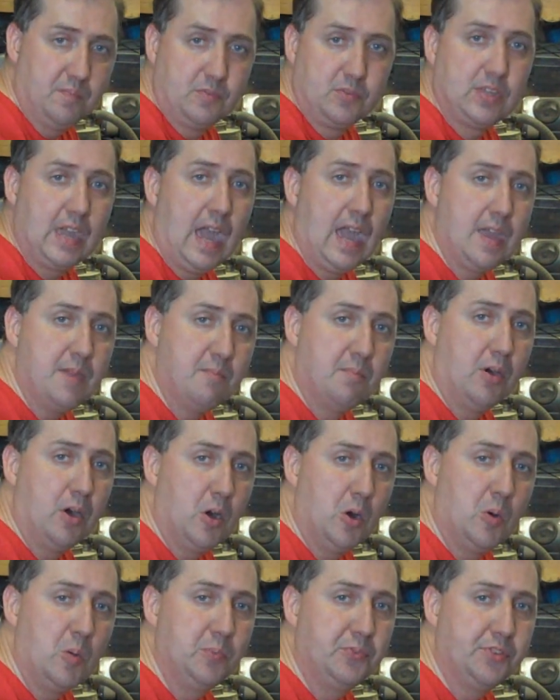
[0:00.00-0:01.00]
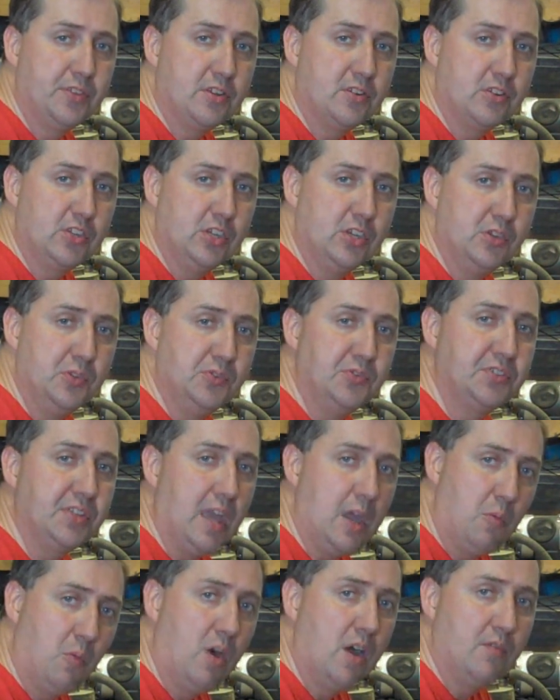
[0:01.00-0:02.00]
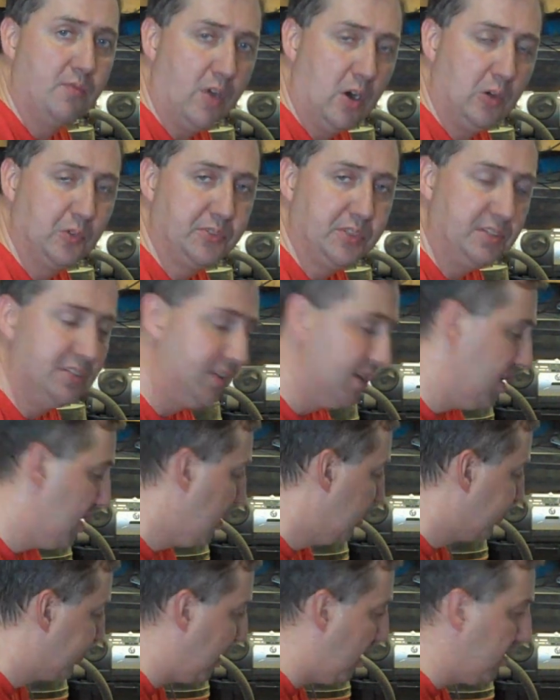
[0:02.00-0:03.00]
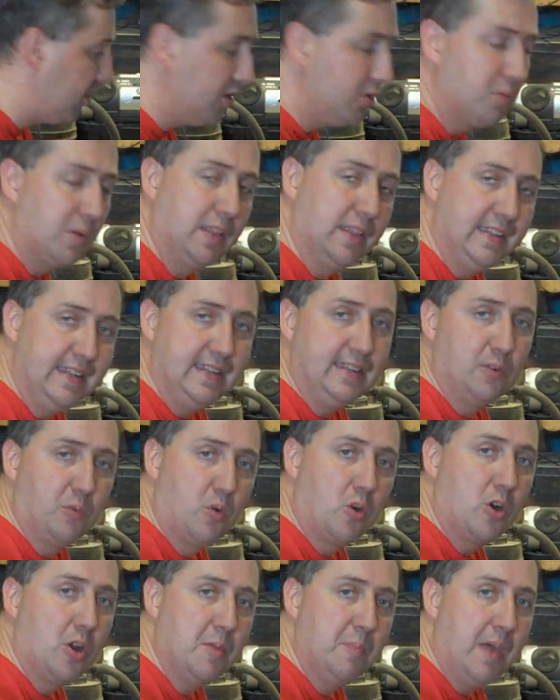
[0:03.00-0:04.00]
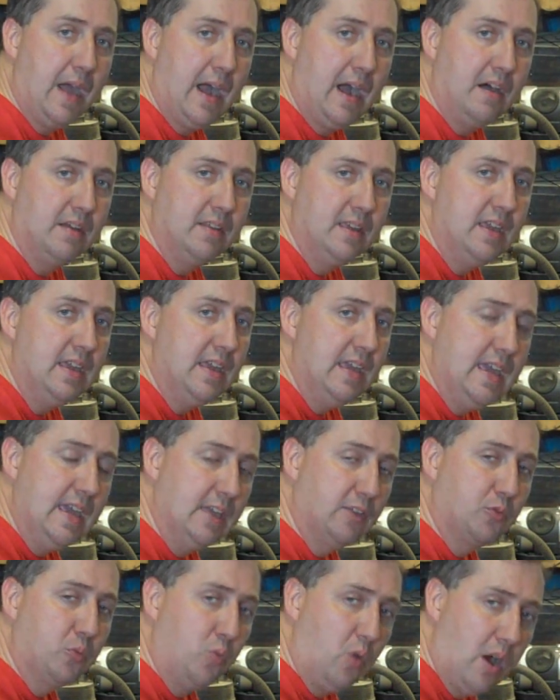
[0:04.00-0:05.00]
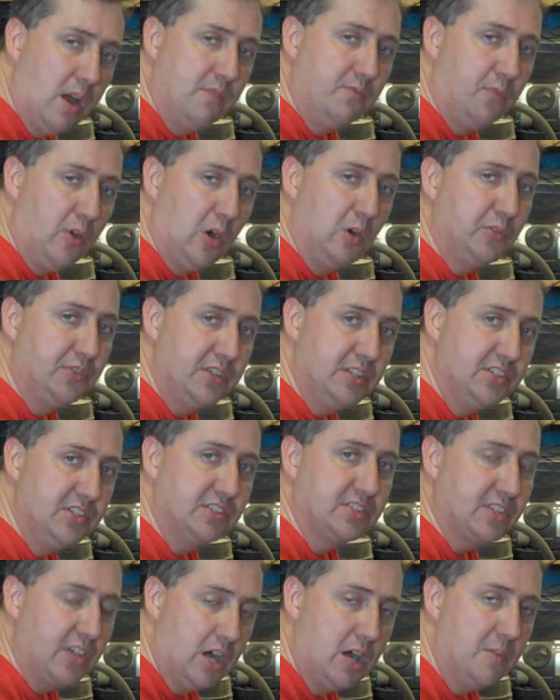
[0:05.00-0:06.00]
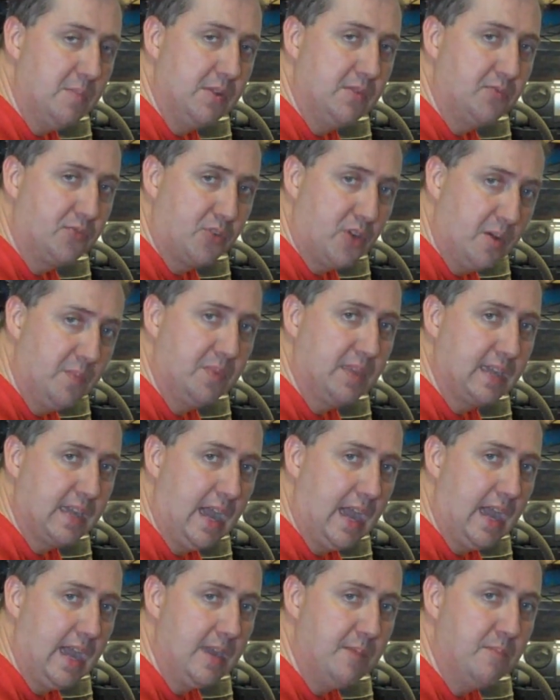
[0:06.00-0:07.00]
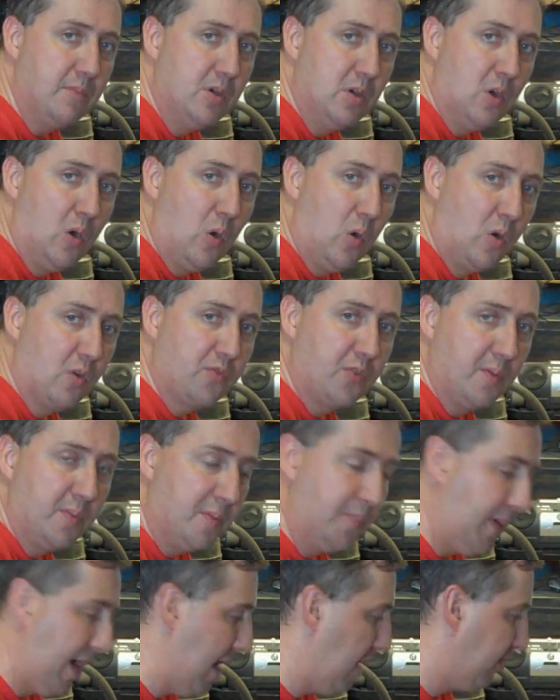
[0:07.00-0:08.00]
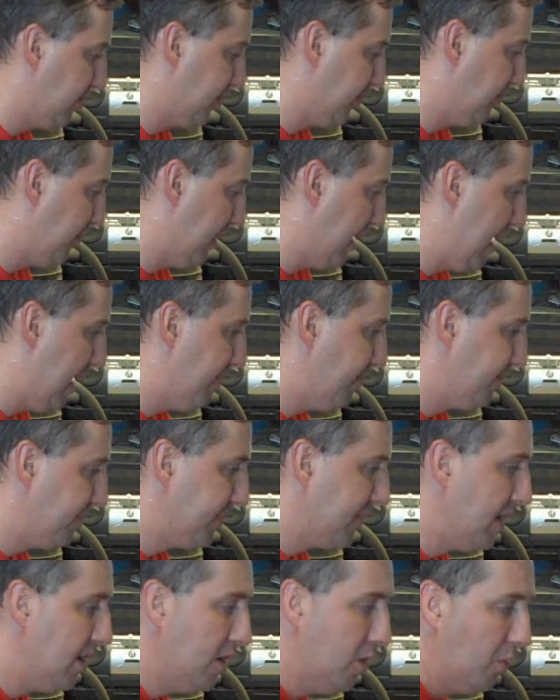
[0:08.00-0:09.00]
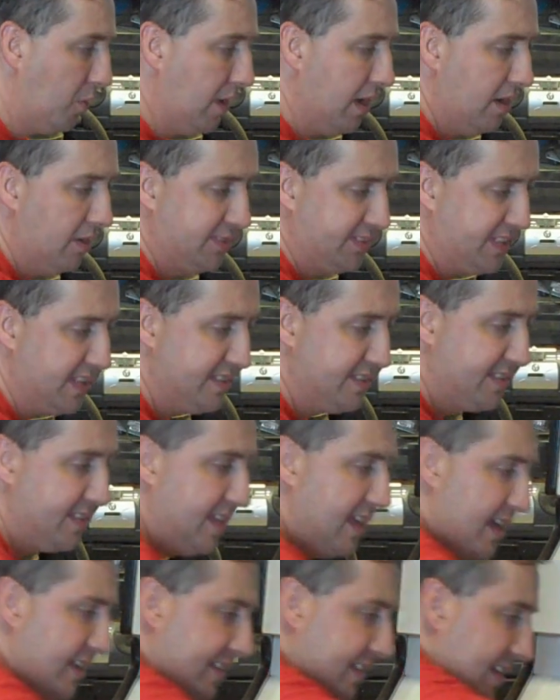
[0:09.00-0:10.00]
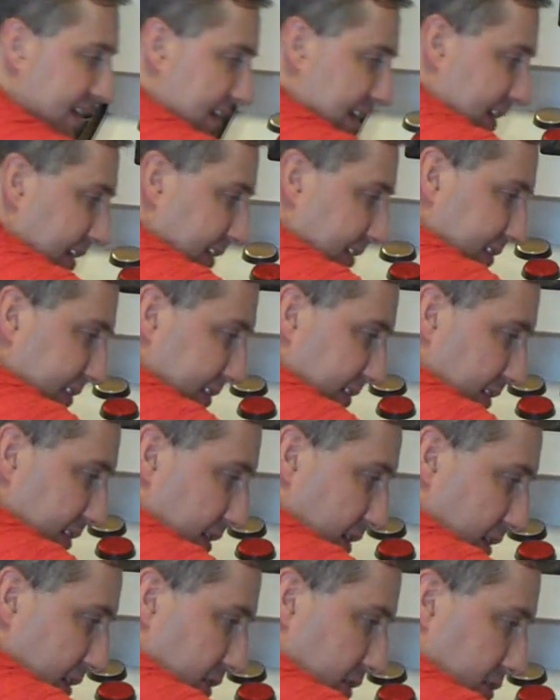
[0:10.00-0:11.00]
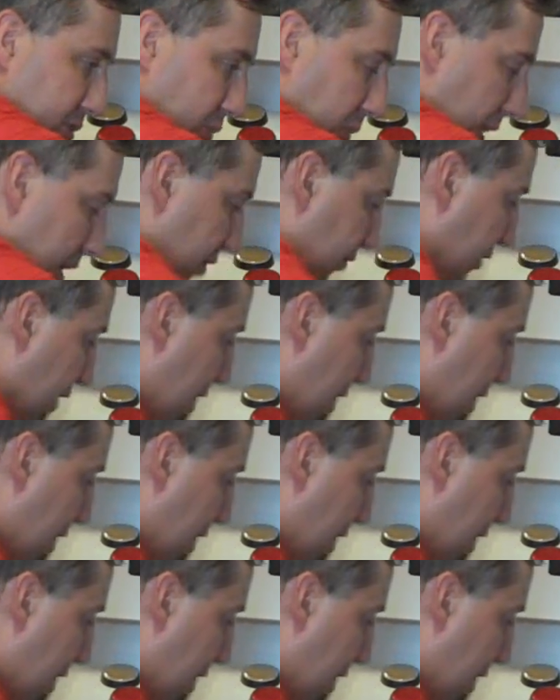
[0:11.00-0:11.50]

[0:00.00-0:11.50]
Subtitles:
game bulbs that are used and what voltage. So all you really need to worry about is what voltage is coming from the game or from the power supply. Well, since this is 12